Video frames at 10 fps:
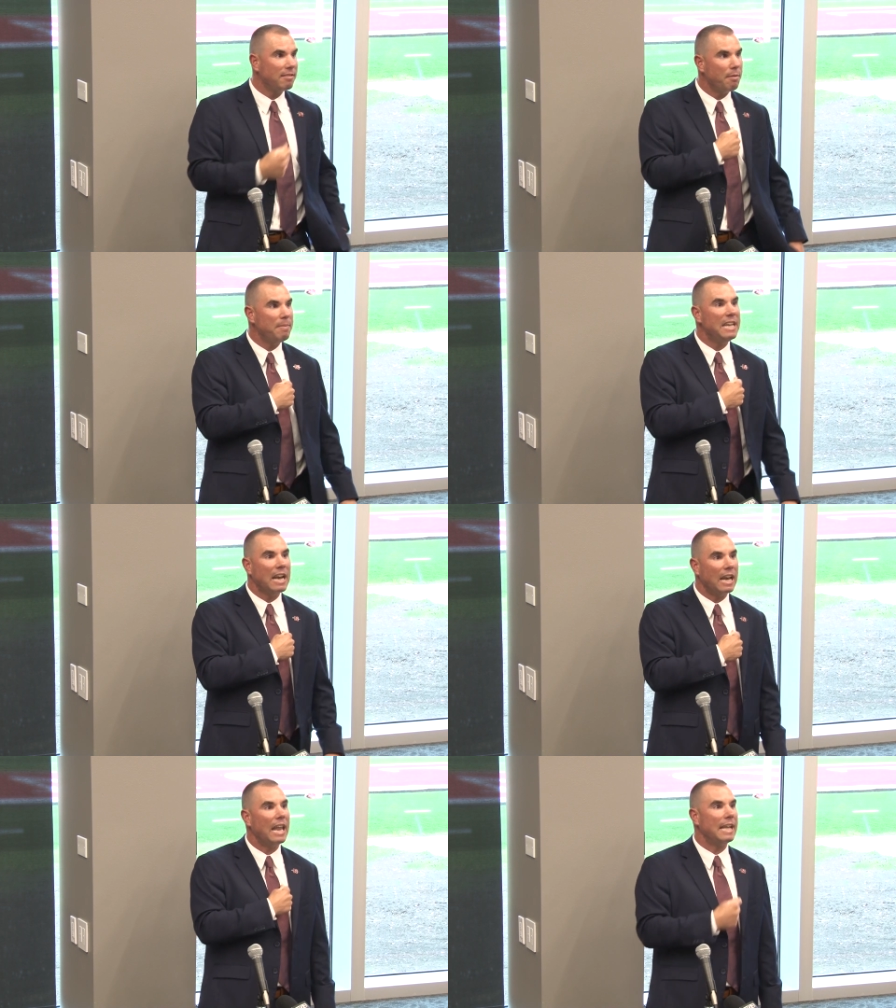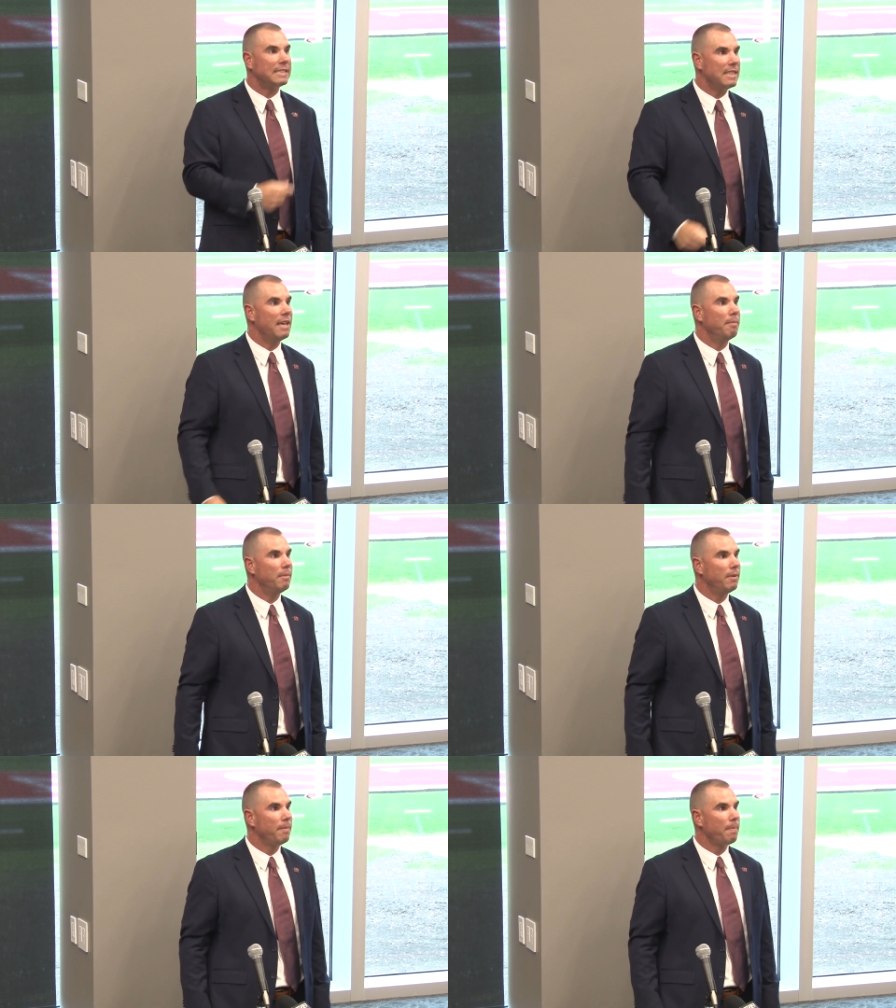to mean a lot to them.
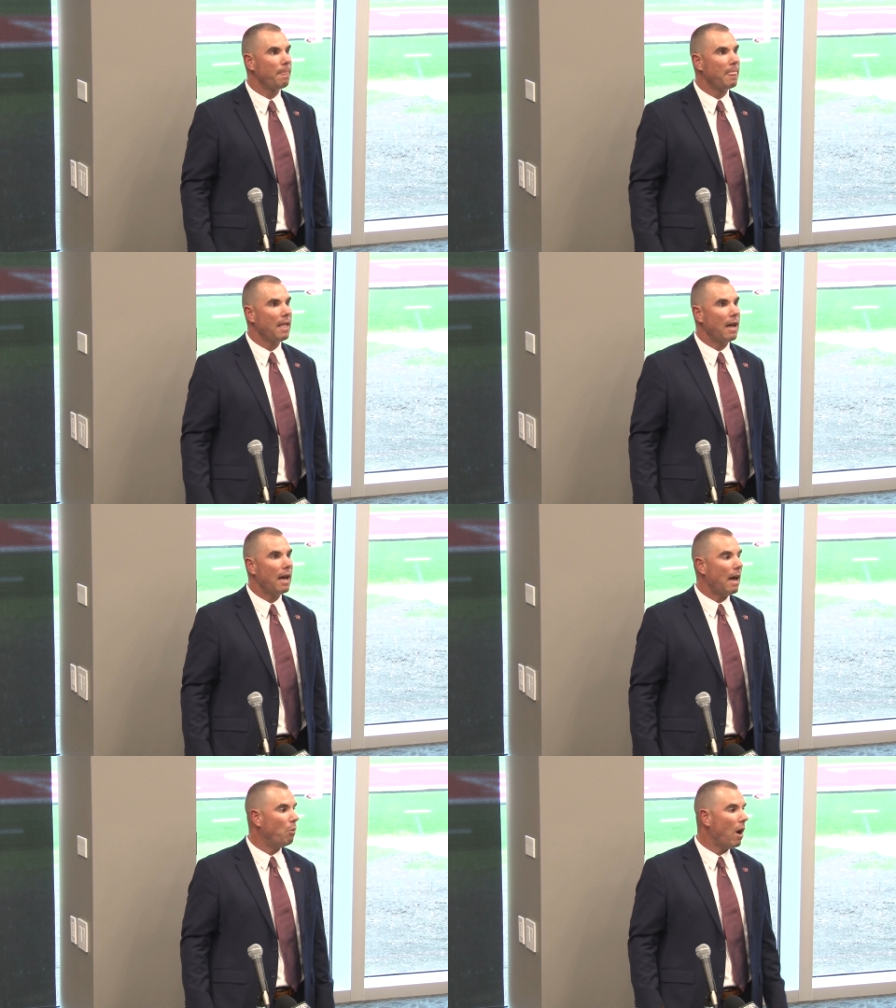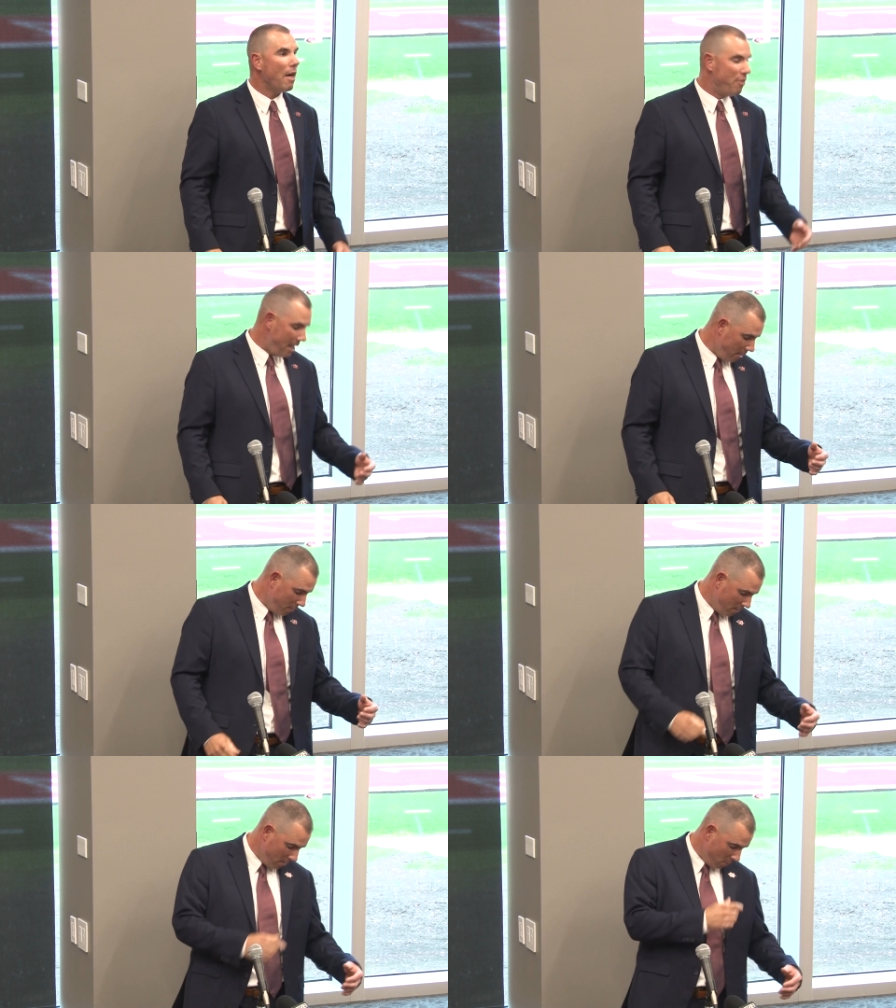I want this
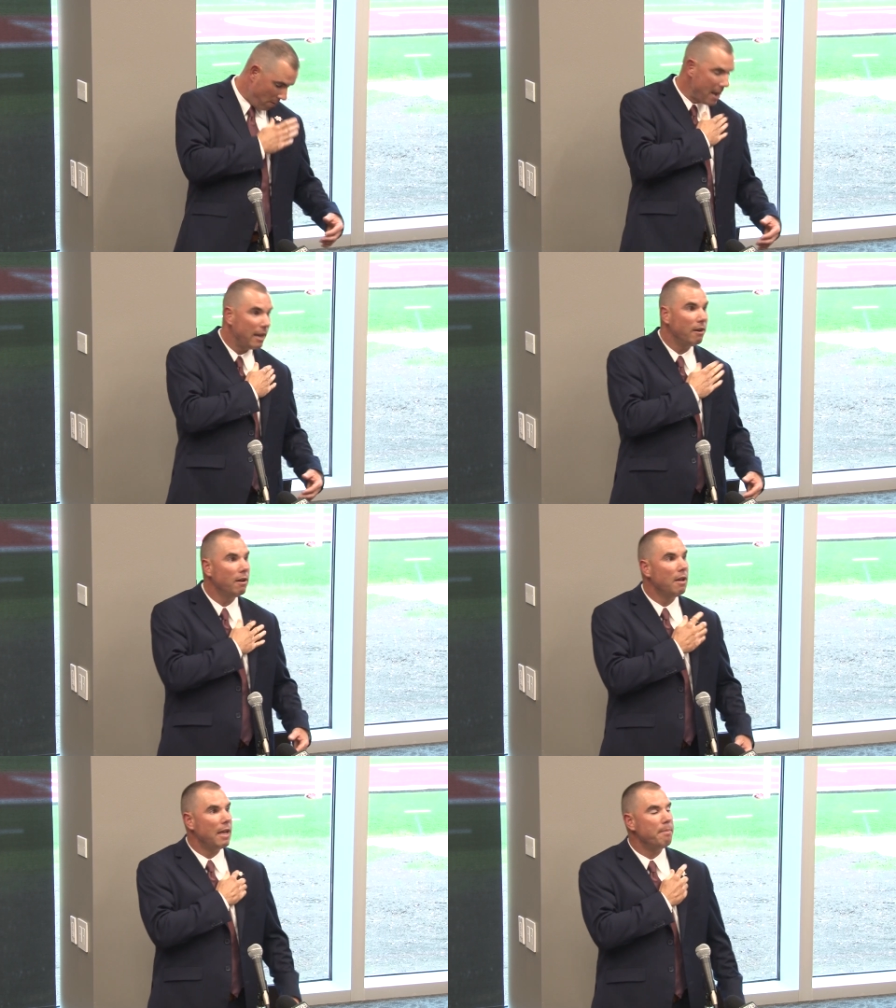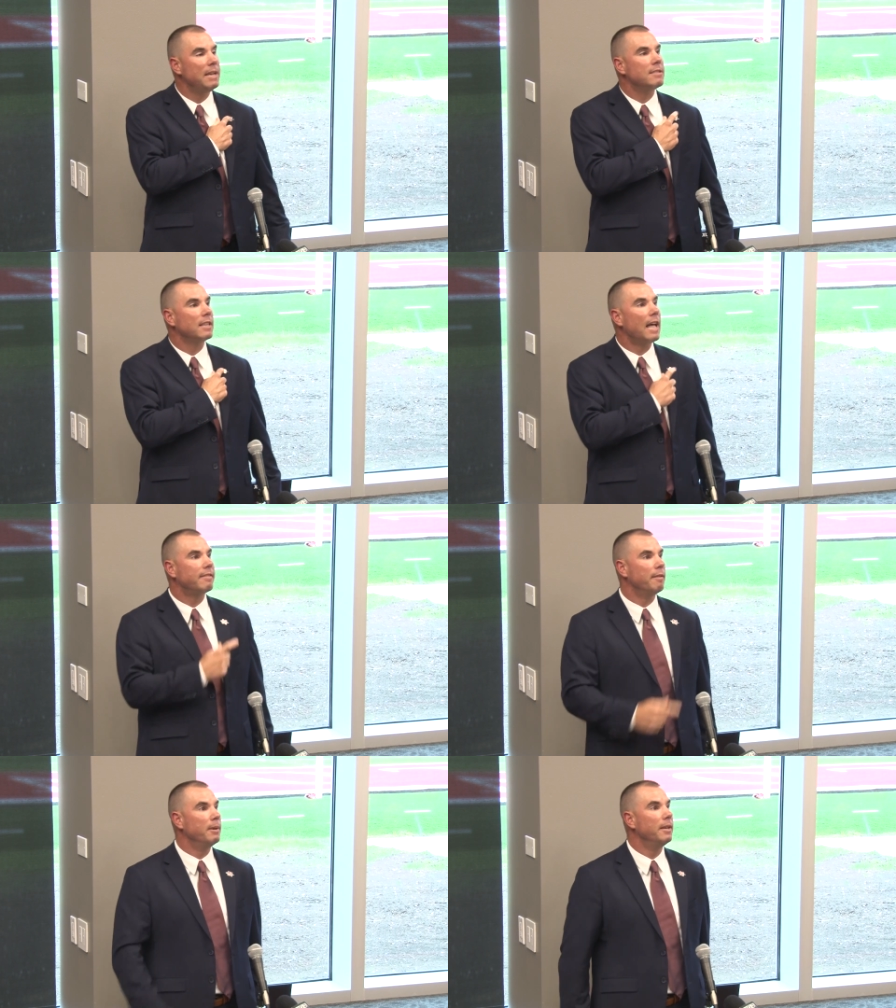right here, it means a lot
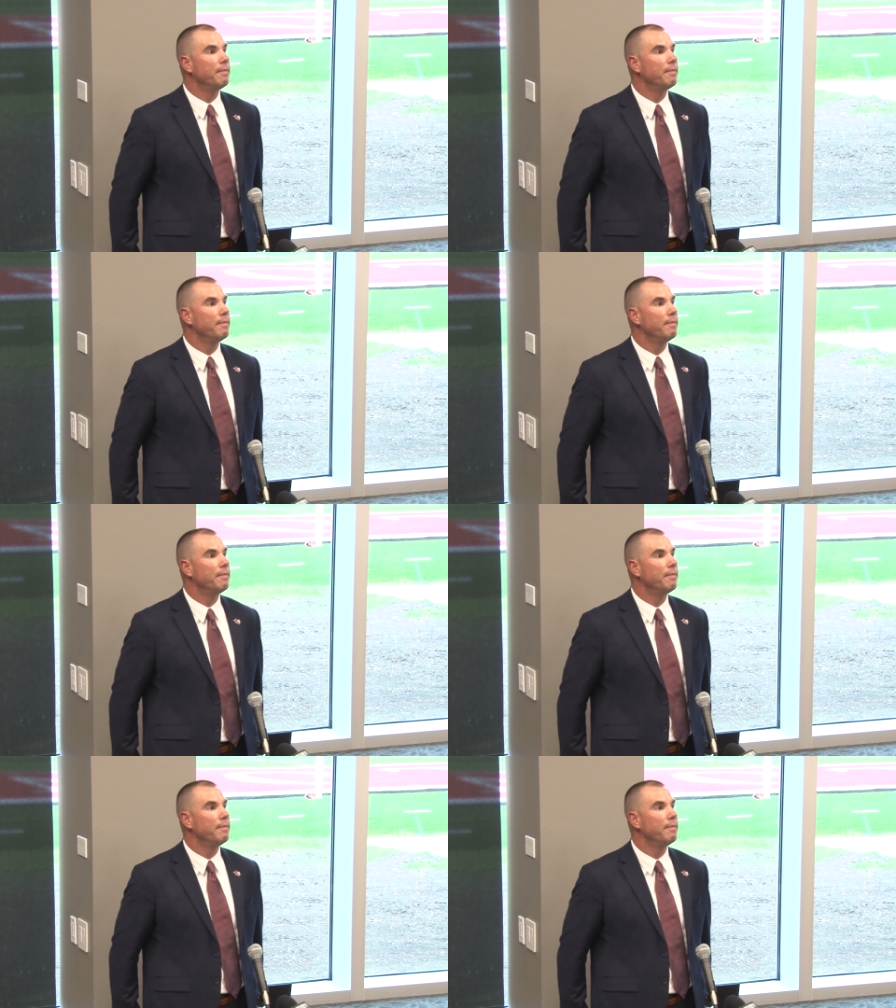to me.